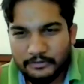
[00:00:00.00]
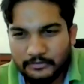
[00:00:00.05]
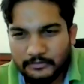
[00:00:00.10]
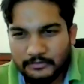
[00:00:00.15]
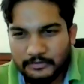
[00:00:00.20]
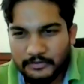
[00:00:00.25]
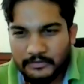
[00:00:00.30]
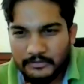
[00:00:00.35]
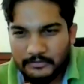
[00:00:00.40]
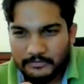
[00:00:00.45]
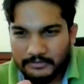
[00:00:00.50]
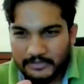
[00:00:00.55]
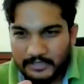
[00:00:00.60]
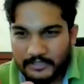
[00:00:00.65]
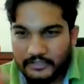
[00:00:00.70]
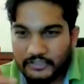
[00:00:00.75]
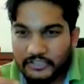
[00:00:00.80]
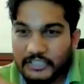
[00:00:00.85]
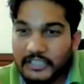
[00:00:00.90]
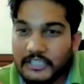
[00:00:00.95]
So, you know,
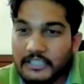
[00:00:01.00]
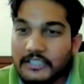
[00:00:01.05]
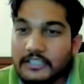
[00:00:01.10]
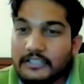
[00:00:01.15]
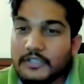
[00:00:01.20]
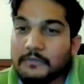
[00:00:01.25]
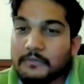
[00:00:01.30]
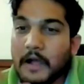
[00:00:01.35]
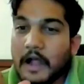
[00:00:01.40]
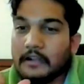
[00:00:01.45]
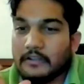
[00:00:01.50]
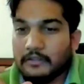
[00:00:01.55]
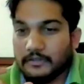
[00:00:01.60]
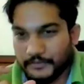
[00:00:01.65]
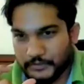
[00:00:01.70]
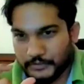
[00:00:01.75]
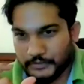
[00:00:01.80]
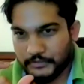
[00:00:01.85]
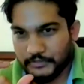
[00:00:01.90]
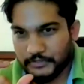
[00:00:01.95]
the serious part
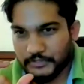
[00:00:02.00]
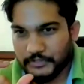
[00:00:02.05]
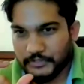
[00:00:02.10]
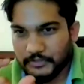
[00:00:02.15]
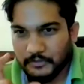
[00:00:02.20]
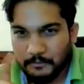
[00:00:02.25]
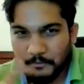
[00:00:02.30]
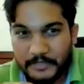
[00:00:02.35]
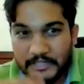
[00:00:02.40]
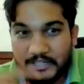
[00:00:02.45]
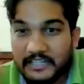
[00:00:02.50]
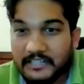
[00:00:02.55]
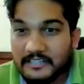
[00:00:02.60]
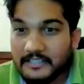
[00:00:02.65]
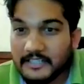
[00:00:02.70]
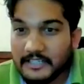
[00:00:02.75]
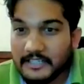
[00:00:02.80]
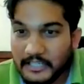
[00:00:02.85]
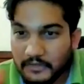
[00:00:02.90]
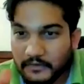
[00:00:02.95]
of Jyotish, you know,
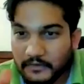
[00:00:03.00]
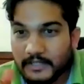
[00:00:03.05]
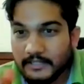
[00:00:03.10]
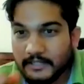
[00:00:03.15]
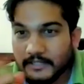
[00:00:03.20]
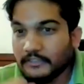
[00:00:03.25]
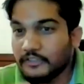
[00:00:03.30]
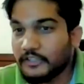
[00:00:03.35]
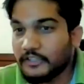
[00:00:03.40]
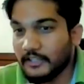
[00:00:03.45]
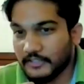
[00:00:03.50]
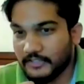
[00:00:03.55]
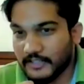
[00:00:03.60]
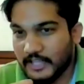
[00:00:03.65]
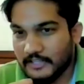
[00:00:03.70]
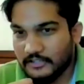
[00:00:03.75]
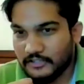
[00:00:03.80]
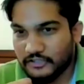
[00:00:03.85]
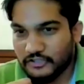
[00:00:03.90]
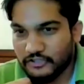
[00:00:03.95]
predicting event and things
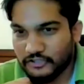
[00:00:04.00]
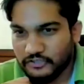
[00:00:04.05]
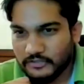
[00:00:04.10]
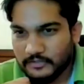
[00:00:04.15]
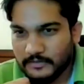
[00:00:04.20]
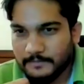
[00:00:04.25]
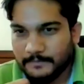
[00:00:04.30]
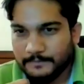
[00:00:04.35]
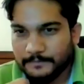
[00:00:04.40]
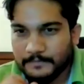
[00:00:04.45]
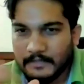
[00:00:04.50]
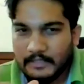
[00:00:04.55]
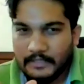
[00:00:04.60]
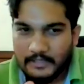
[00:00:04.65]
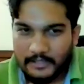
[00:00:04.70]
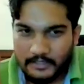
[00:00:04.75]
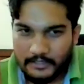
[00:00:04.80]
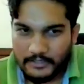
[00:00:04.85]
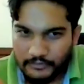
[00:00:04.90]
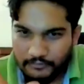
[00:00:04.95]
as such
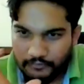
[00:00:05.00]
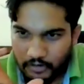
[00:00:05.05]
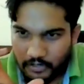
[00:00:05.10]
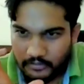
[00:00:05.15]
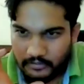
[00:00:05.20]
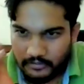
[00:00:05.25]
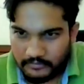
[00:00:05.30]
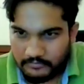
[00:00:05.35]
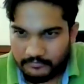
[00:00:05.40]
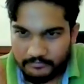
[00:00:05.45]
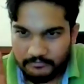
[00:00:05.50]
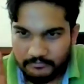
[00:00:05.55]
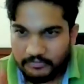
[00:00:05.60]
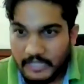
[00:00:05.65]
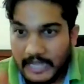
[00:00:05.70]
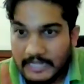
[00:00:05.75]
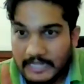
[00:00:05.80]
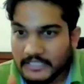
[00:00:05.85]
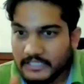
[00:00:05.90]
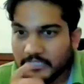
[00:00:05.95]
is what
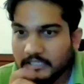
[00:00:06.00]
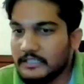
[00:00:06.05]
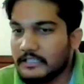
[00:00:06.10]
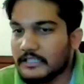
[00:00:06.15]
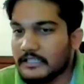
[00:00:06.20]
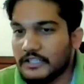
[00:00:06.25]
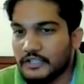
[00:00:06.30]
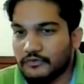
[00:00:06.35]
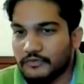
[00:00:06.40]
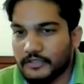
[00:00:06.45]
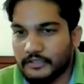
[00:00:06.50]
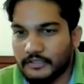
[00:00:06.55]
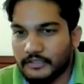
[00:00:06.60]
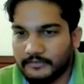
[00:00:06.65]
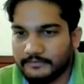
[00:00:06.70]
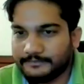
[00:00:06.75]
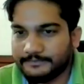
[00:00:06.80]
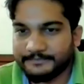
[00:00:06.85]
Tajik deals with.